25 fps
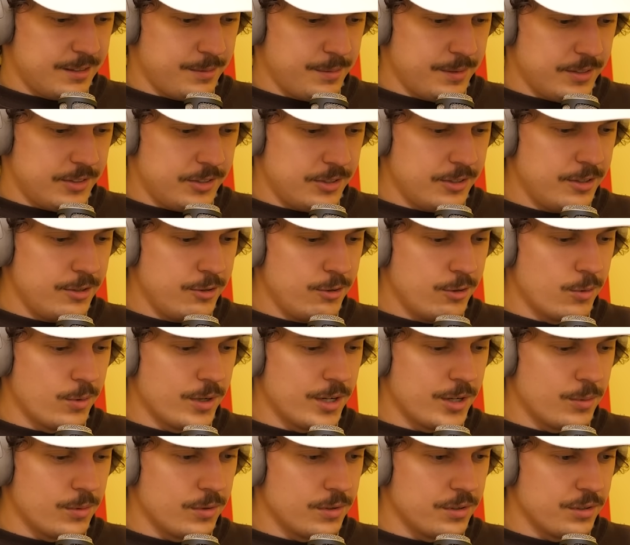Come on, turn into a
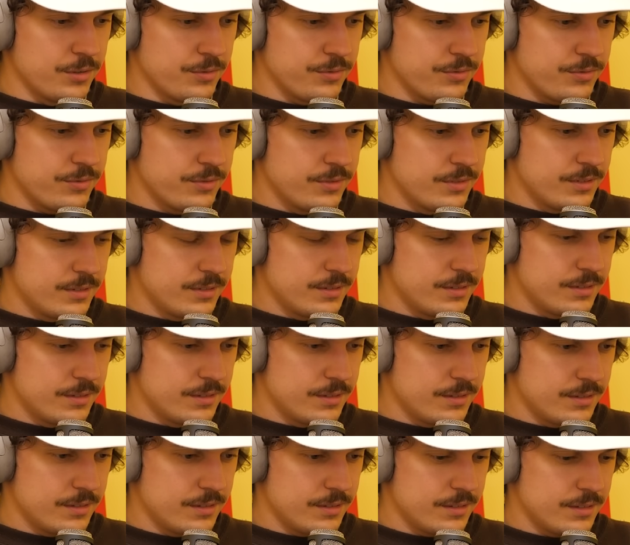werewolf.
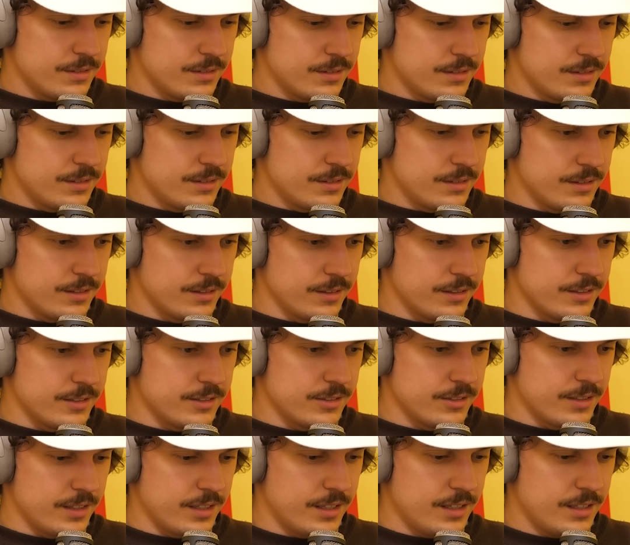Alright,
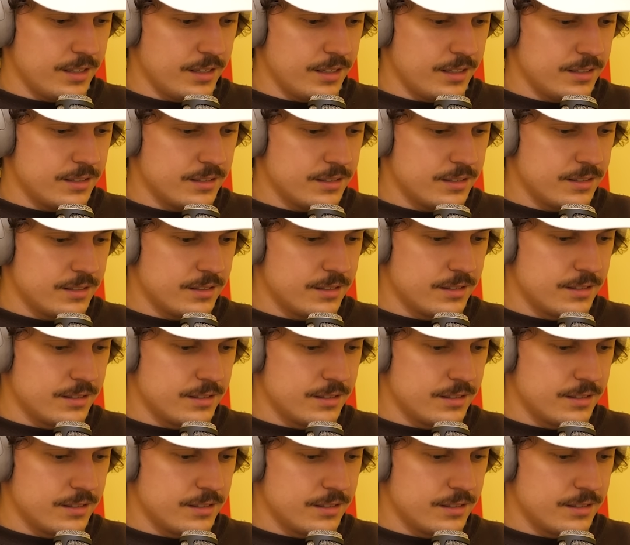so we kiss.